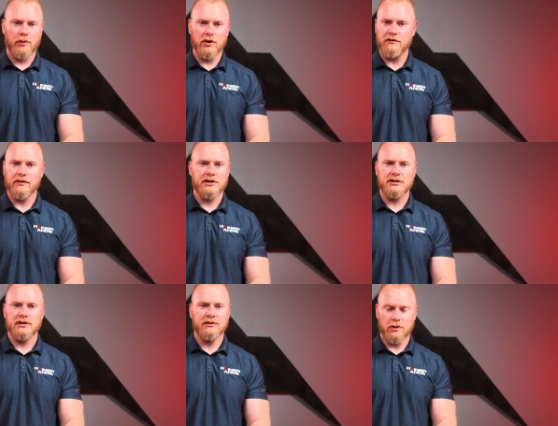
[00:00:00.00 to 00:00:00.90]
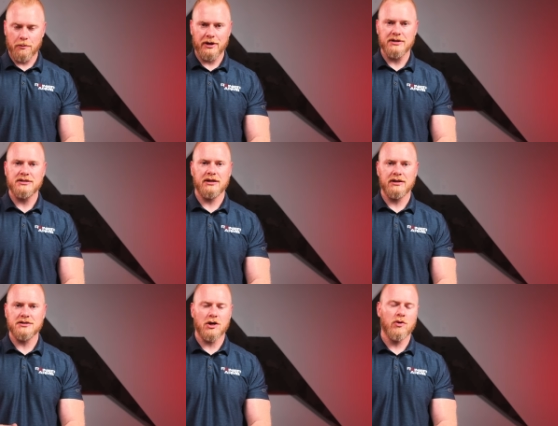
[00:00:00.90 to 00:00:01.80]
point of friction, no pun
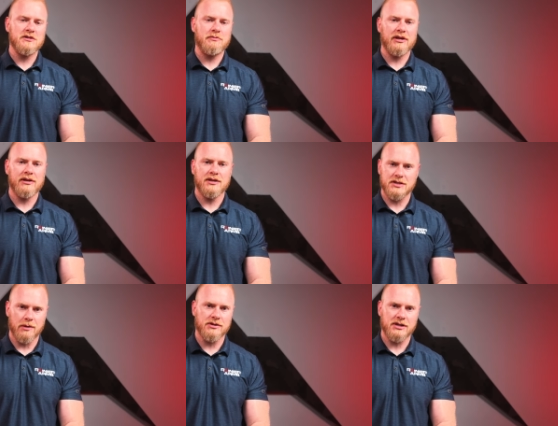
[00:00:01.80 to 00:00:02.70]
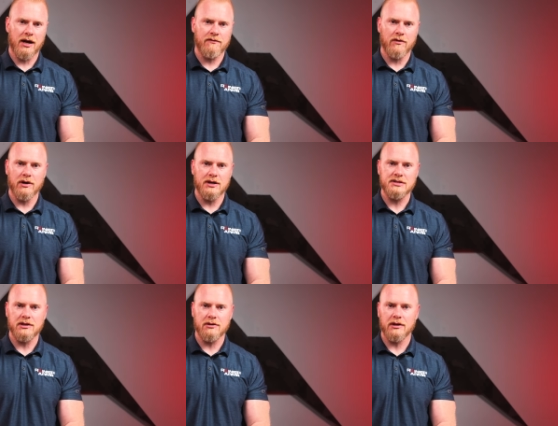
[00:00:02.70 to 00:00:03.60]
intended, has always been summertime for
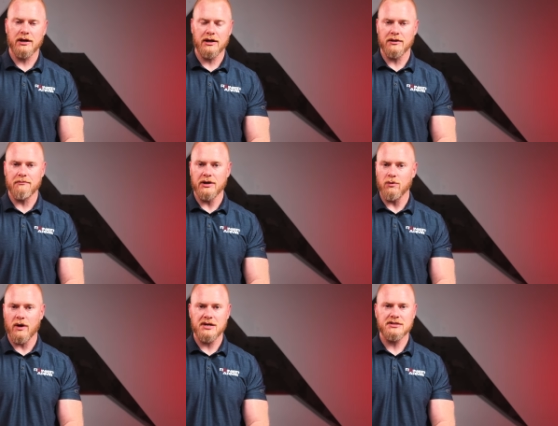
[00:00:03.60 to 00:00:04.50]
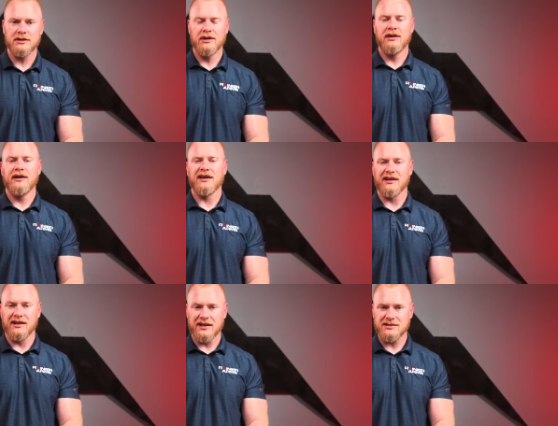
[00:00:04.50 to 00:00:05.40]
us here in the Midwest.
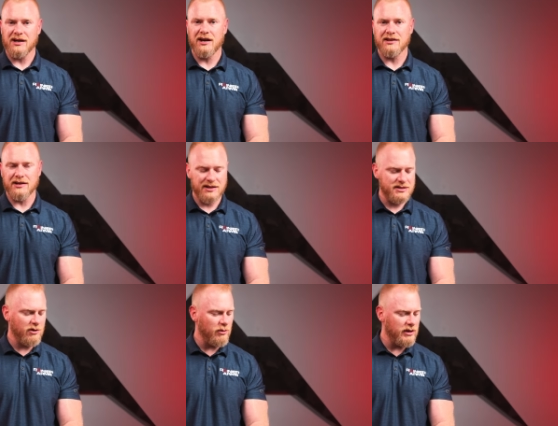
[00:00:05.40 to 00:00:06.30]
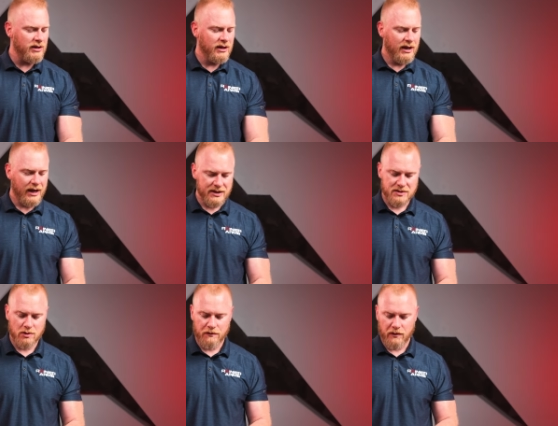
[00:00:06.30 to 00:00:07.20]
It gets hot and it gets humid, and
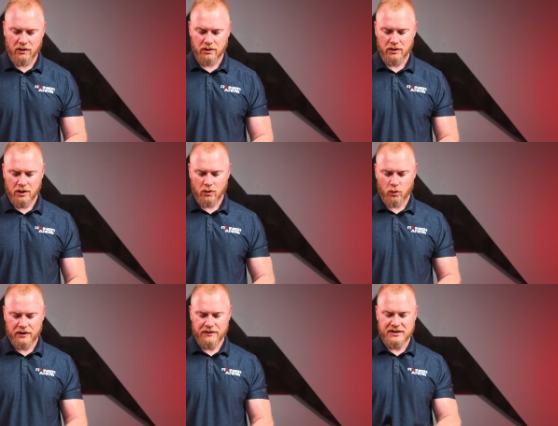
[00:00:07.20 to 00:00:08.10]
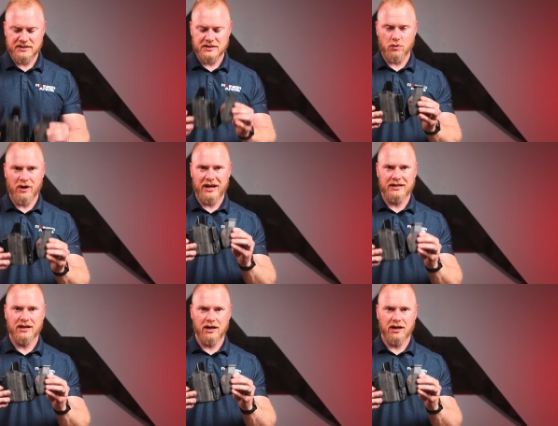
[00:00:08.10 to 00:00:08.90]
so far with this suede